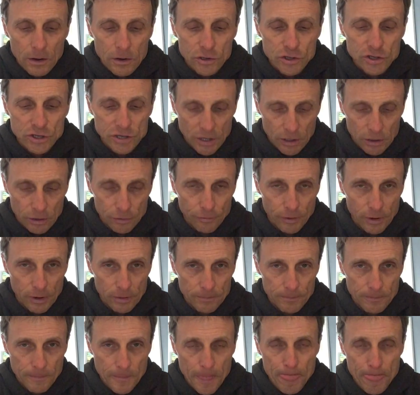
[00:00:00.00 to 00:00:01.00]
Children,
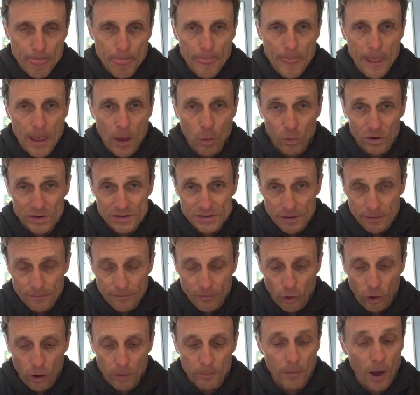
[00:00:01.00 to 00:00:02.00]
and what's the
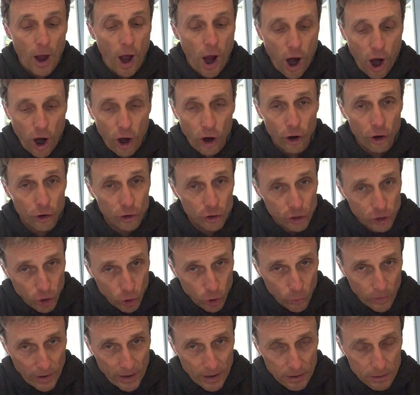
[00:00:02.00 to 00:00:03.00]
verb? Are
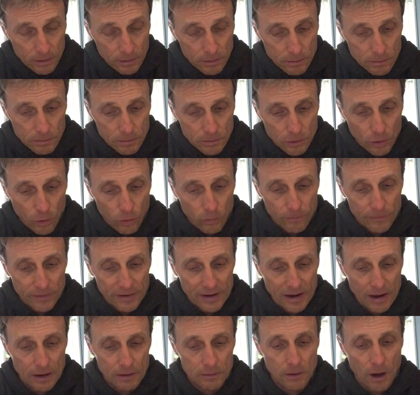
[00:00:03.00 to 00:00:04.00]
doing. Don't
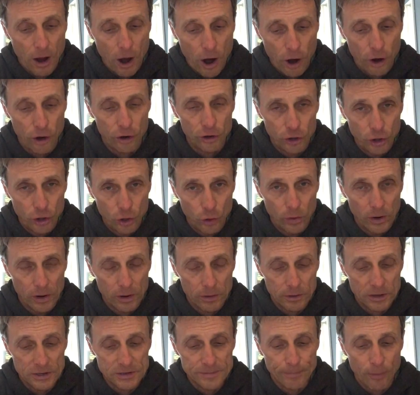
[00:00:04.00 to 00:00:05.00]
forget are doing,
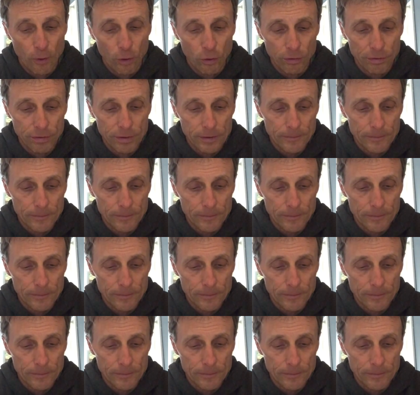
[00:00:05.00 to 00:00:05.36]
it's both.